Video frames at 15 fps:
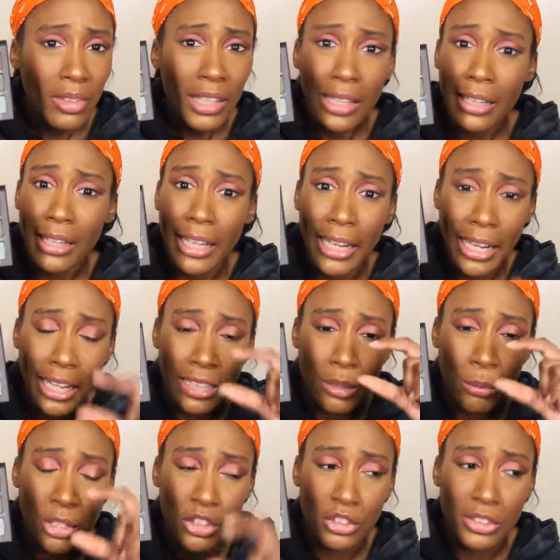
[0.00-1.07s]
glad I got the
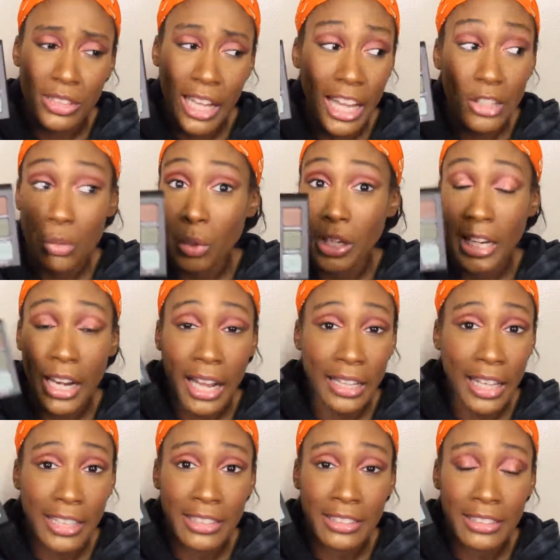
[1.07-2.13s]
miniature size one, and I
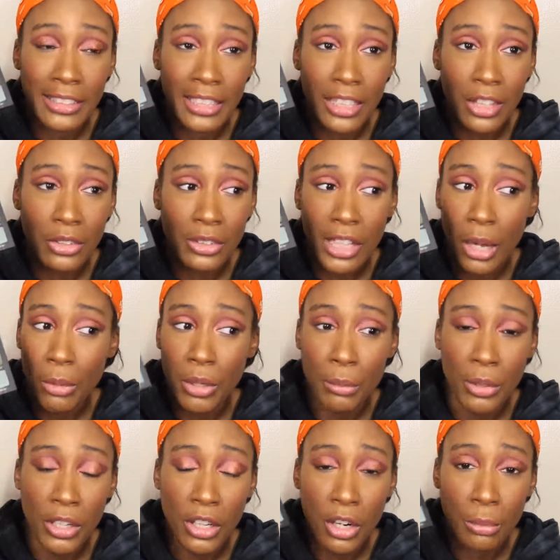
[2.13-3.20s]
like decluttered that one and
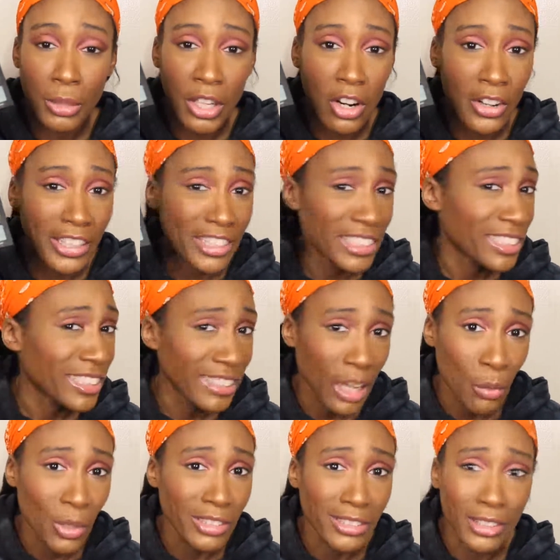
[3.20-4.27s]
put it on Macari just because
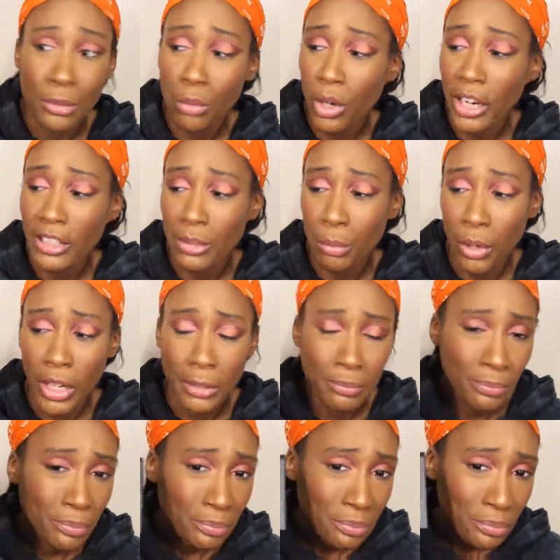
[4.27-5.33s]
I wasn't impressed. But
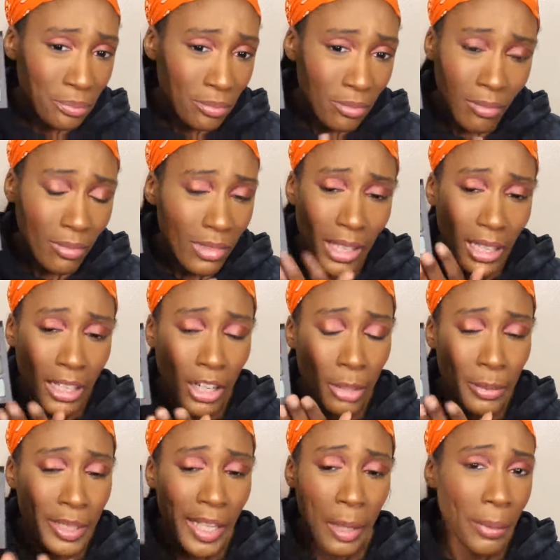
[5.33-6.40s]

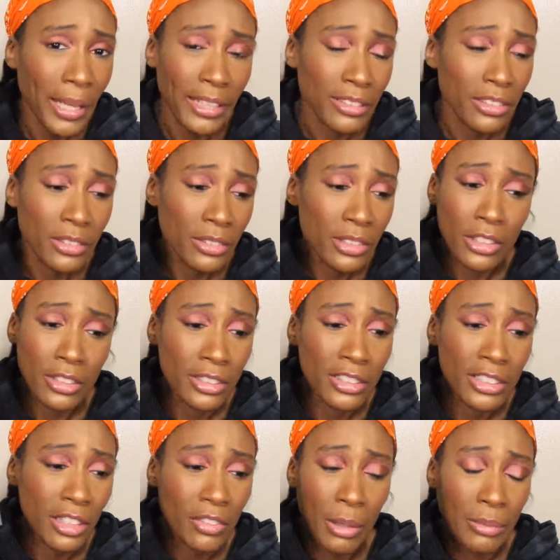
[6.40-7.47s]
Urban Decay palettes are
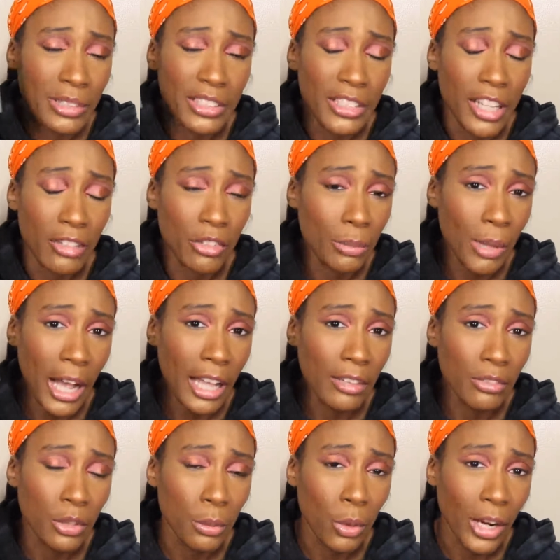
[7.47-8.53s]
stuff I'm just never buying
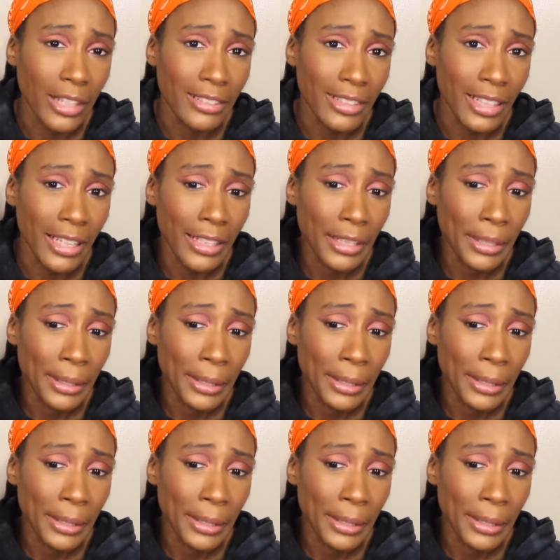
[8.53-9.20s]
full price. Like,